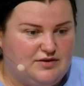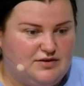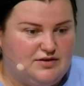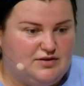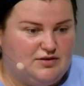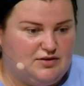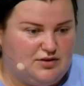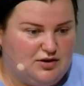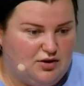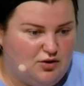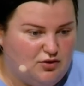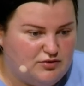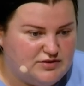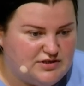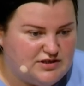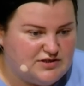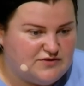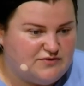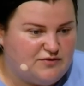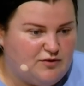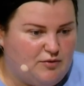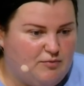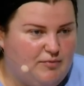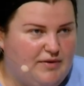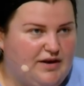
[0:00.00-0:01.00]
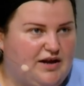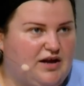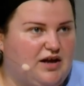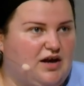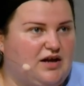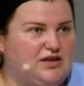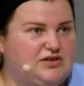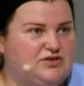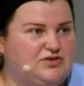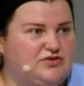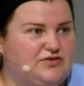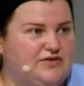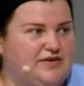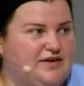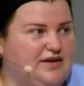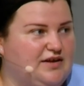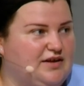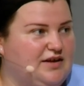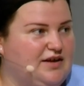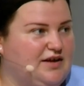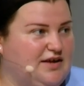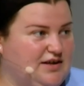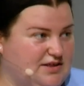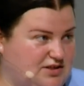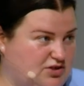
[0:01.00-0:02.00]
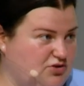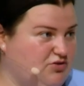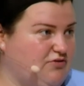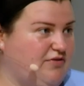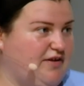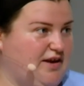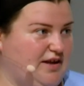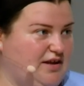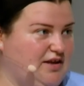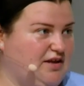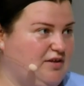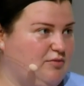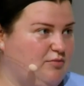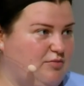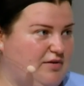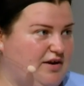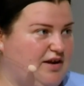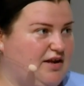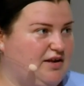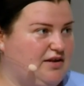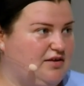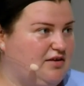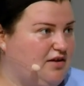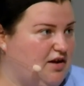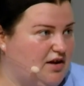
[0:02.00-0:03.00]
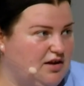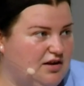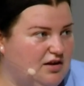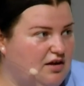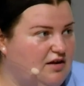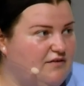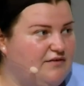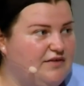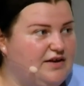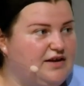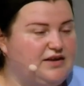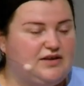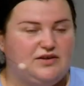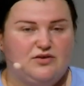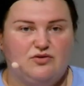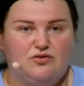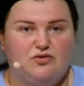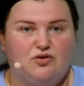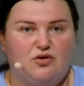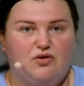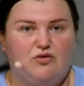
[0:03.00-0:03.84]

uh, clothes from my country. It's Ukrainian brand. I love it, Very you